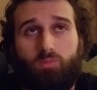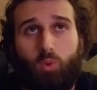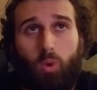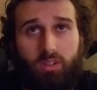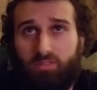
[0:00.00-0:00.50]

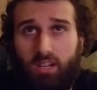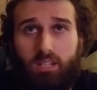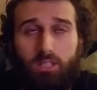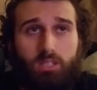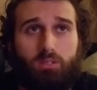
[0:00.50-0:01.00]
quite
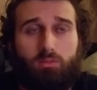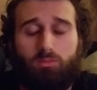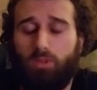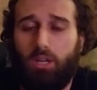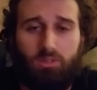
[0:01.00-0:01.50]
frankly,
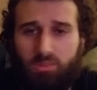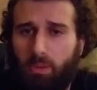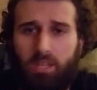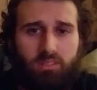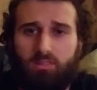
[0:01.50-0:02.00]
we don't
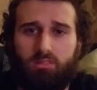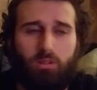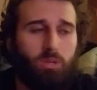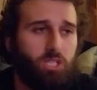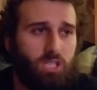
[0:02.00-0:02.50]
spend so
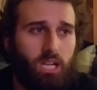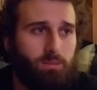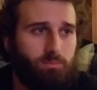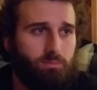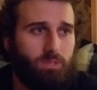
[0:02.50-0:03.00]
much
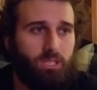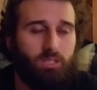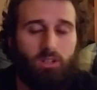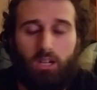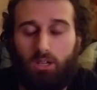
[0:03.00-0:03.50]
time
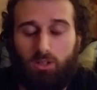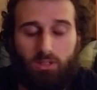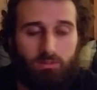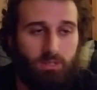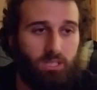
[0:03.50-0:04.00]

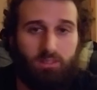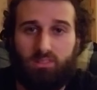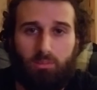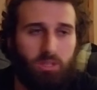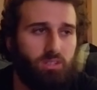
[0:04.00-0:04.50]
in
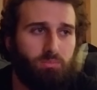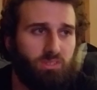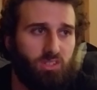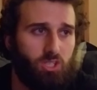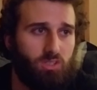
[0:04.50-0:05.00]
some of these
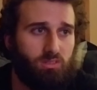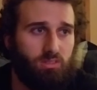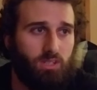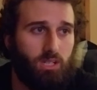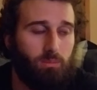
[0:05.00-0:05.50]
positions
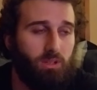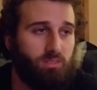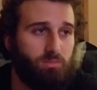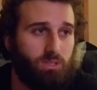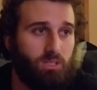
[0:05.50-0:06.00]

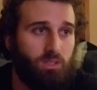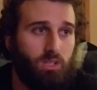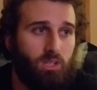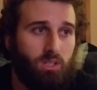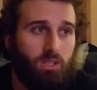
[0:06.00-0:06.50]
as we
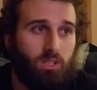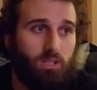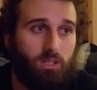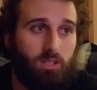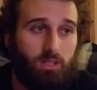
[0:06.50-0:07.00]

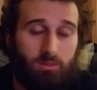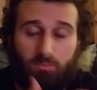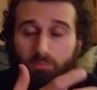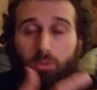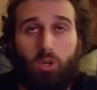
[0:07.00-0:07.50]

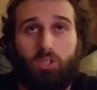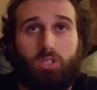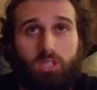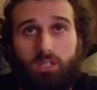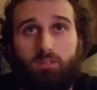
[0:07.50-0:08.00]

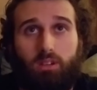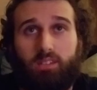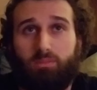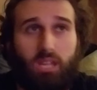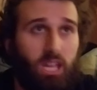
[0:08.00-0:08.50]
partially
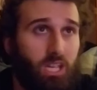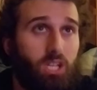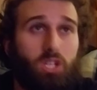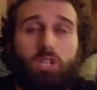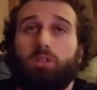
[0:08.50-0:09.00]
as we
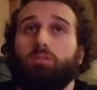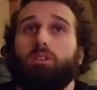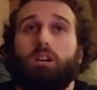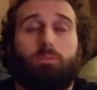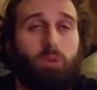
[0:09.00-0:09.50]
age,
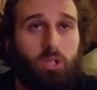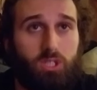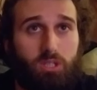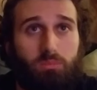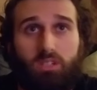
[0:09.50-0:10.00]

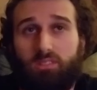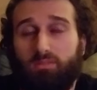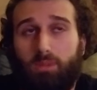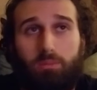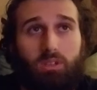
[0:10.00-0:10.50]
partially because
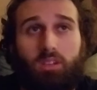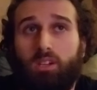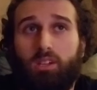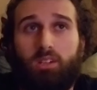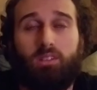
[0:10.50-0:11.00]
of maybe
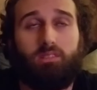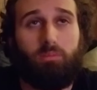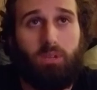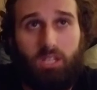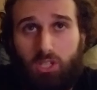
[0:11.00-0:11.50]

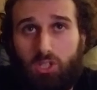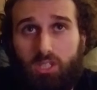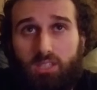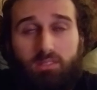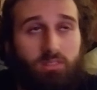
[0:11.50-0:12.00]
some
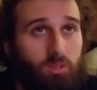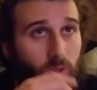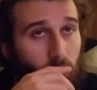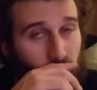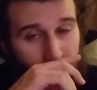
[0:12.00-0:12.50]
injuries,
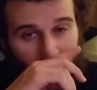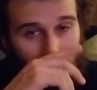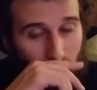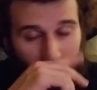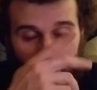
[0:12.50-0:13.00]
or also in
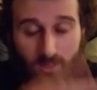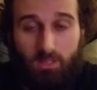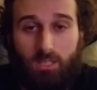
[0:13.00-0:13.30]
part